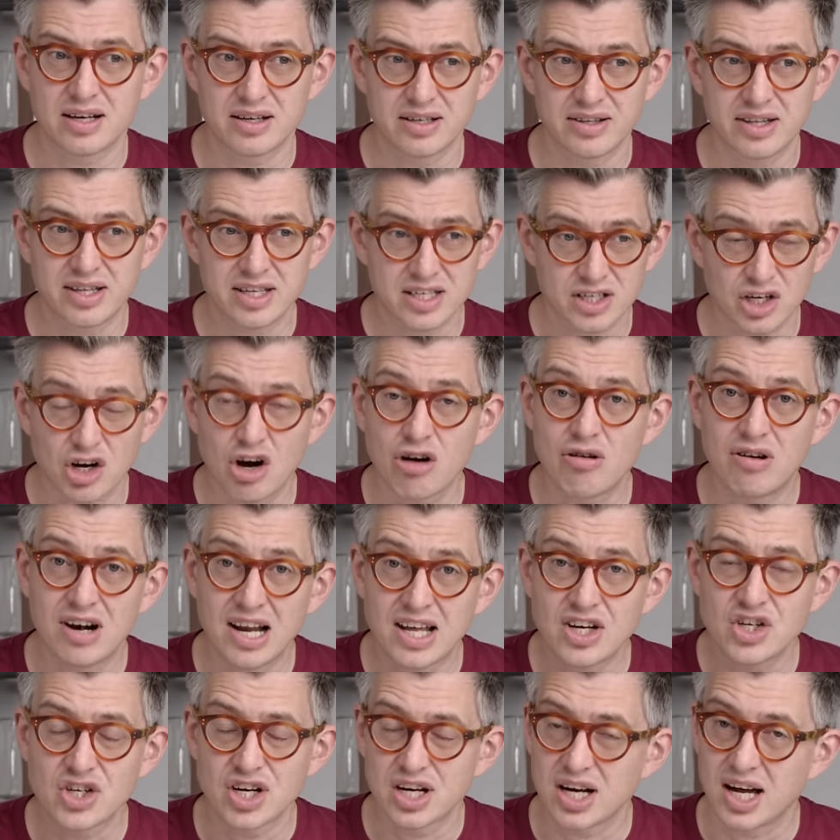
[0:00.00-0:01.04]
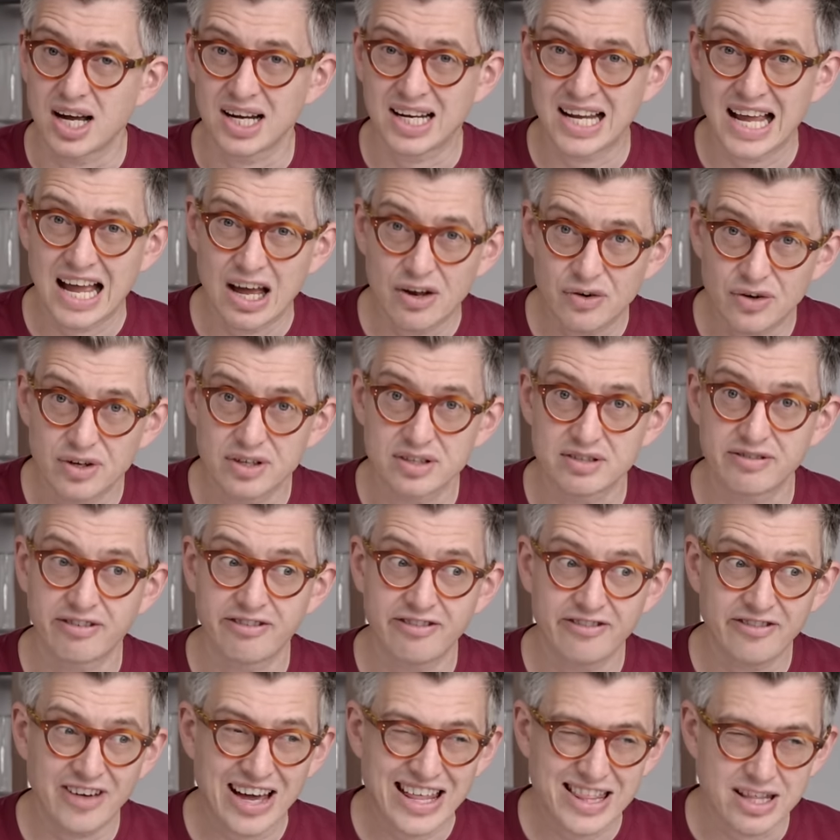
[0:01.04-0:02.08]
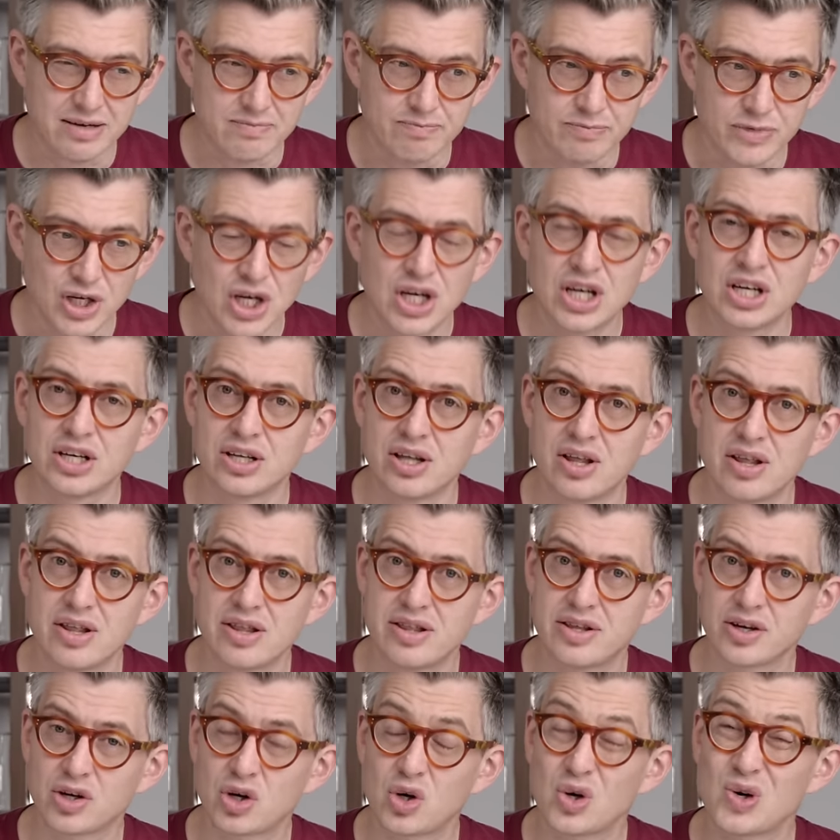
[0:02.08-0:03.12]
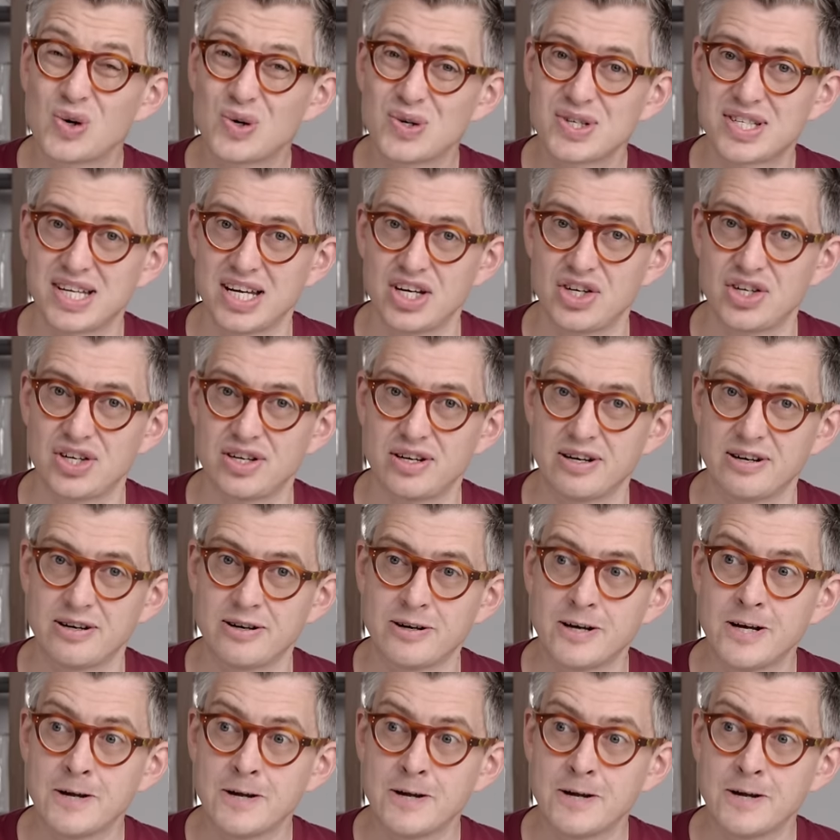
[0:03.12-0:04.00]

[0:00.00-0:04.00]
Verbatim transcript: There's a correlation. I cannot fathom the causation.